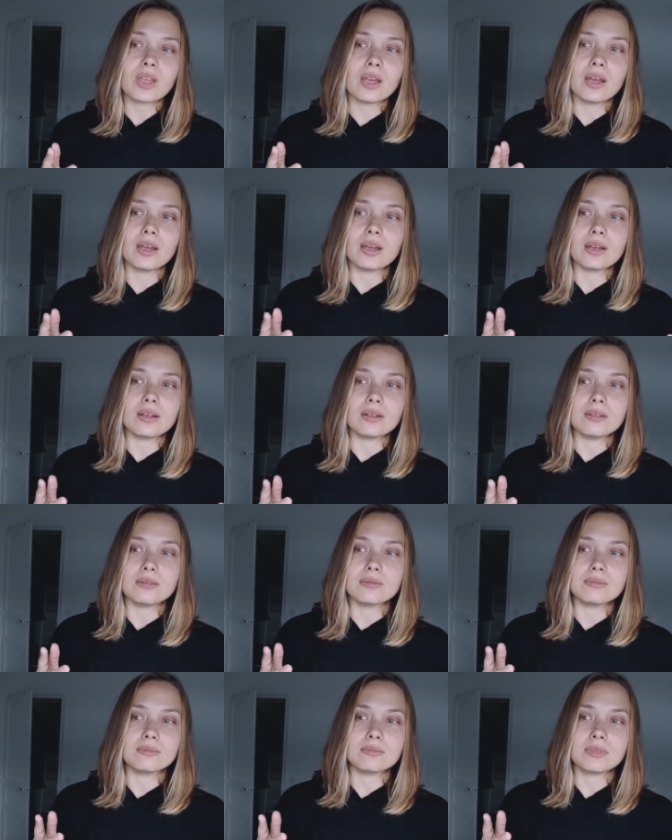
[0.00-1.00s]
uh,
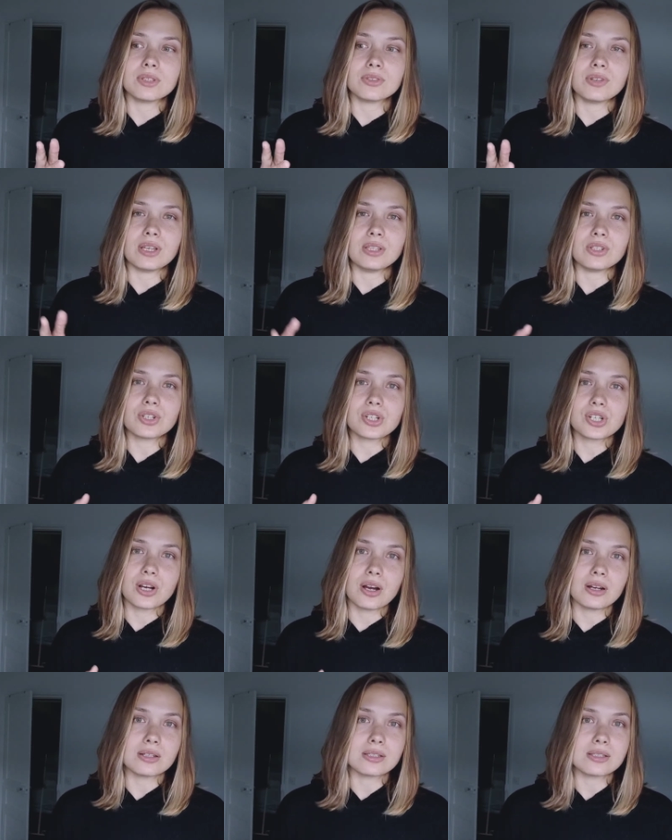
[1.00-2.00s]
create the
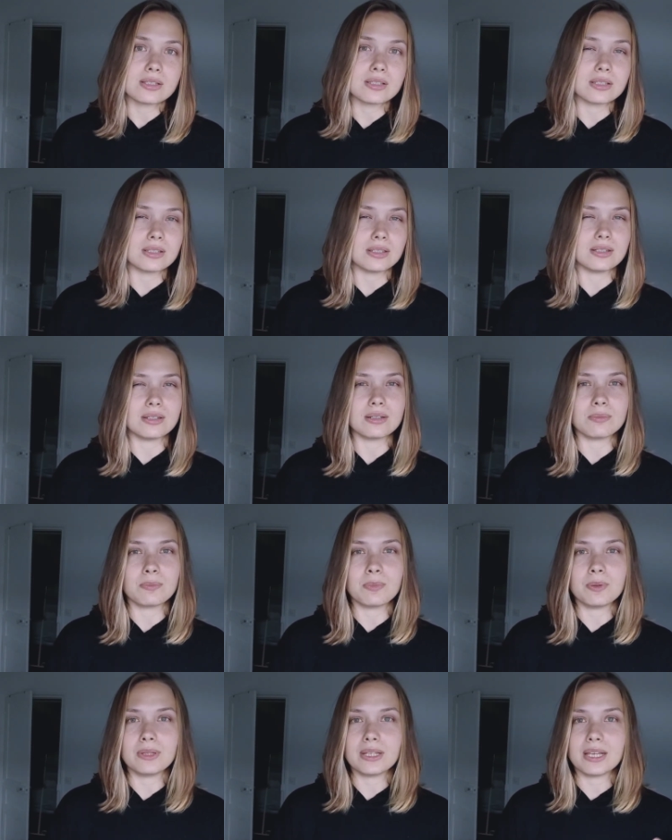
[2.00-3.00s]
shots uh,
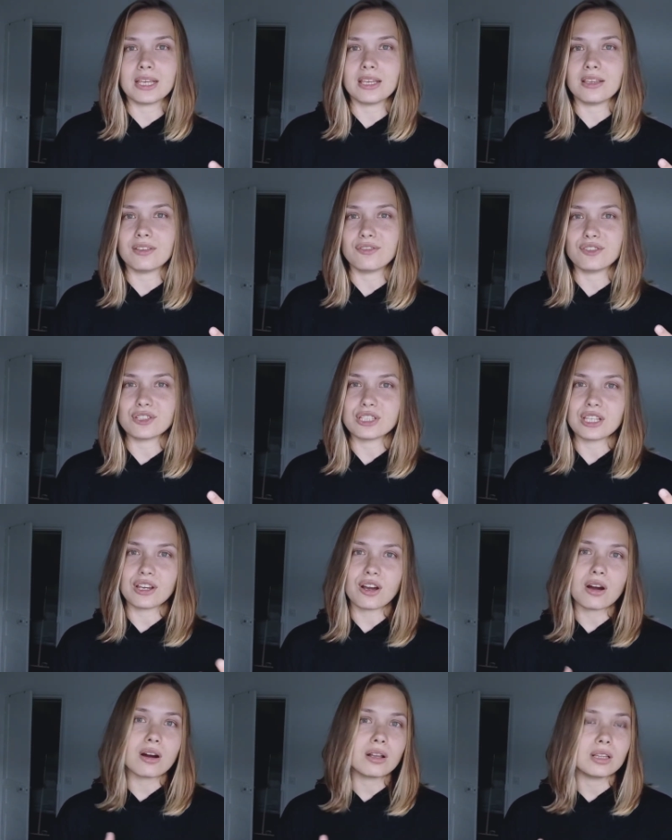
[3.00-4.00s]
play with the
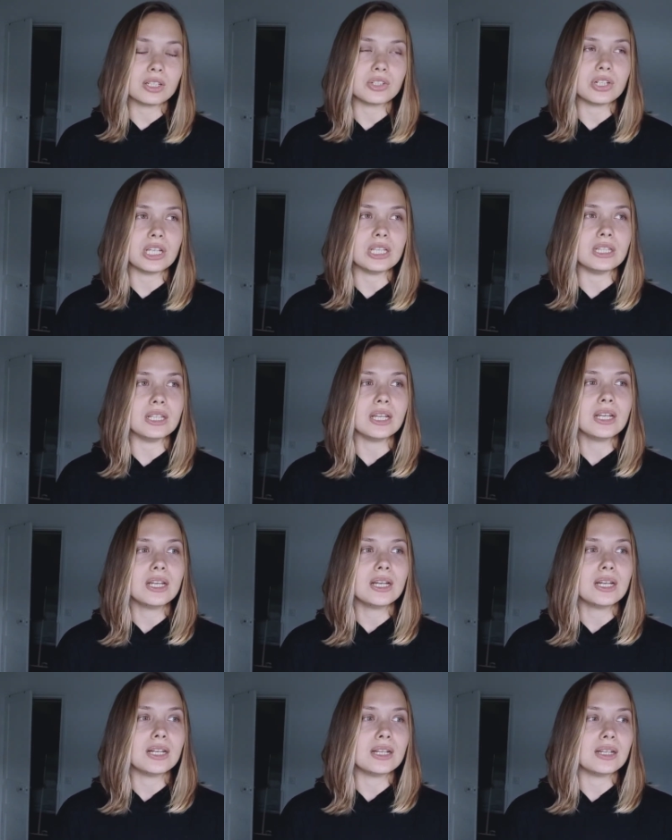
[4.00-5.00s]
coloring
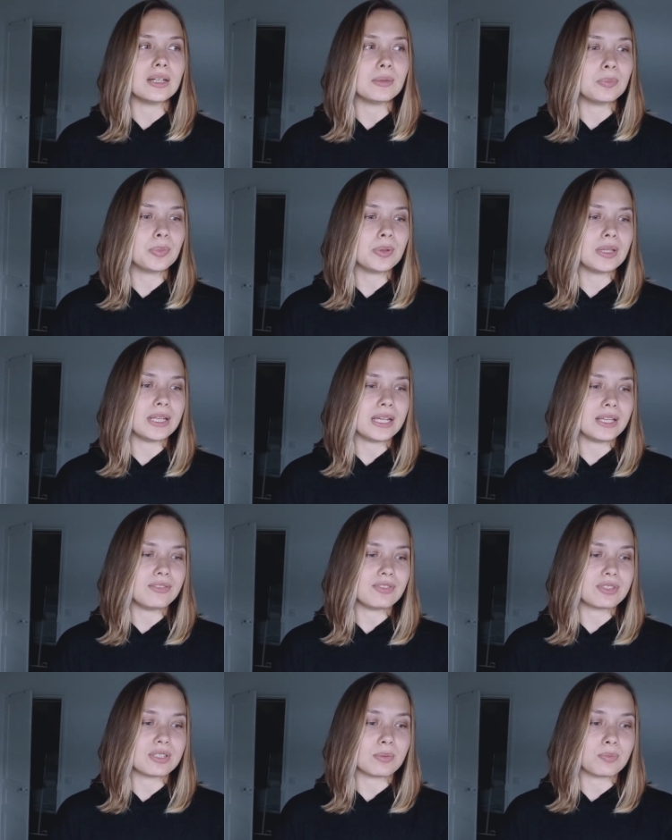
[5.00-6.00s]
uh, play
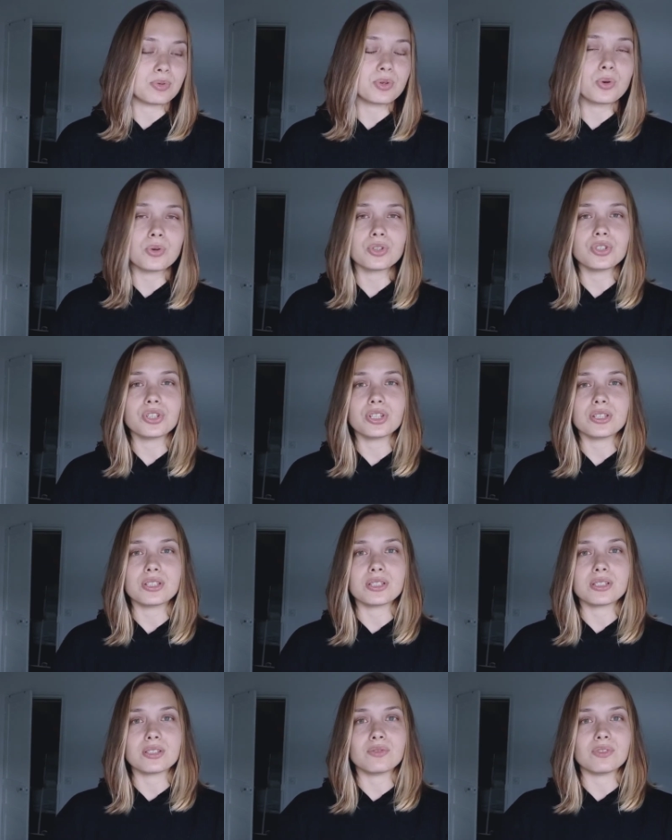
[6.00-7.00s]
with the
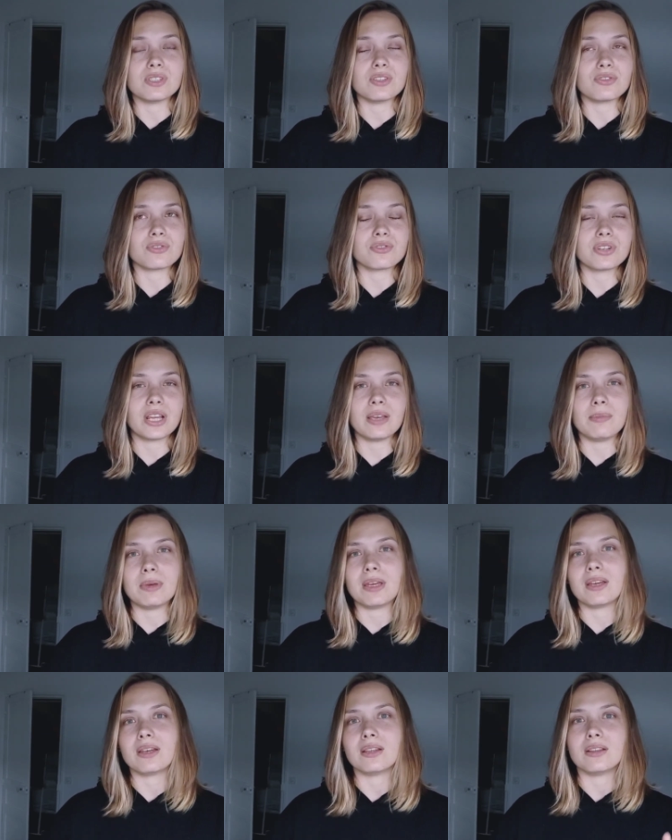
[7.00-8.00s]
approaches with the
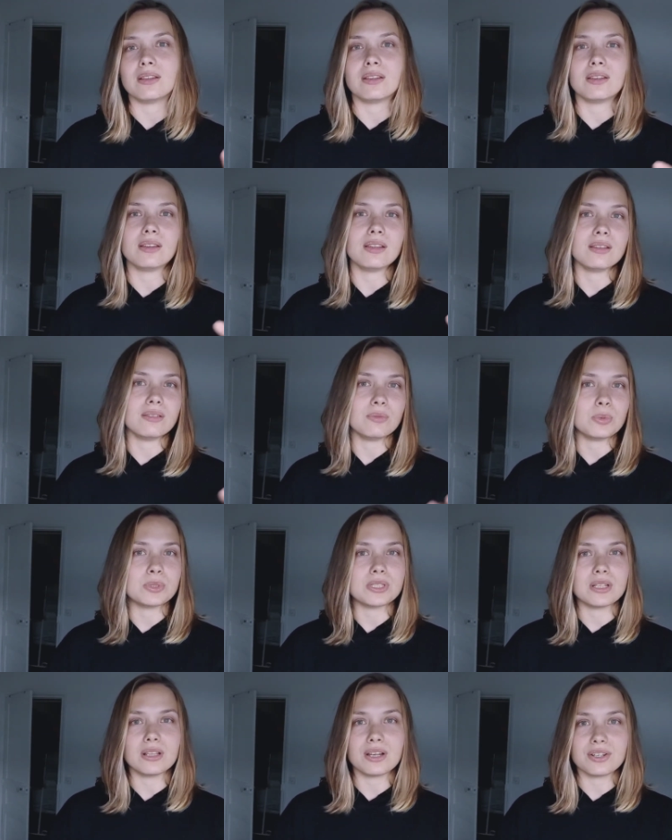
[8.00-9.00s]
framing and, and
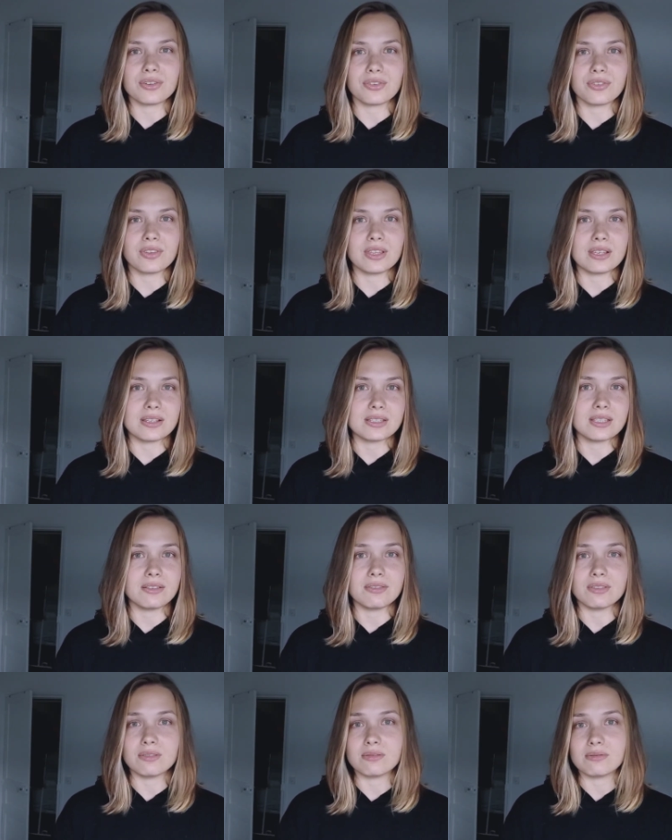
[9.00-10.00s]
with a lot of things
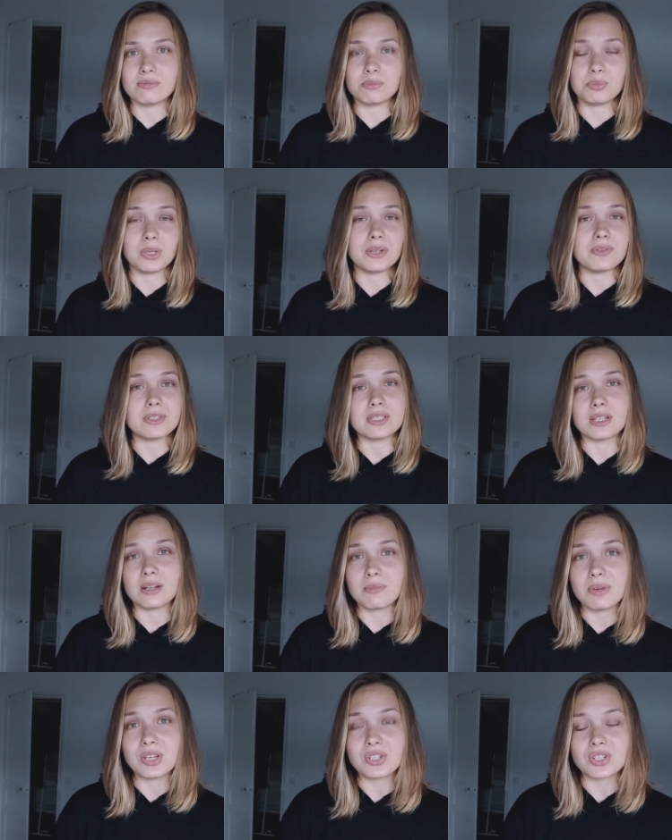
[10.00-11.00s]
even play with
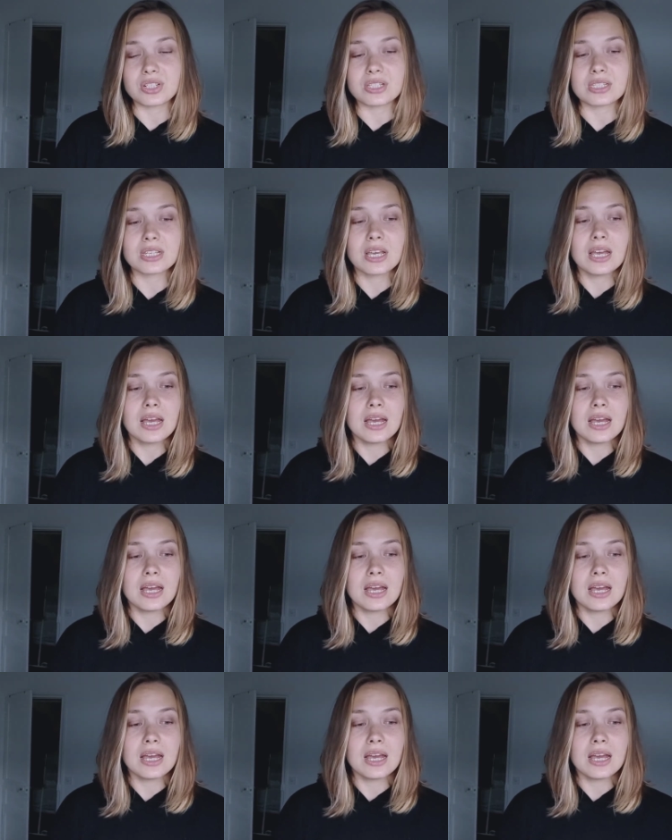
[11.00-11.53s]
animations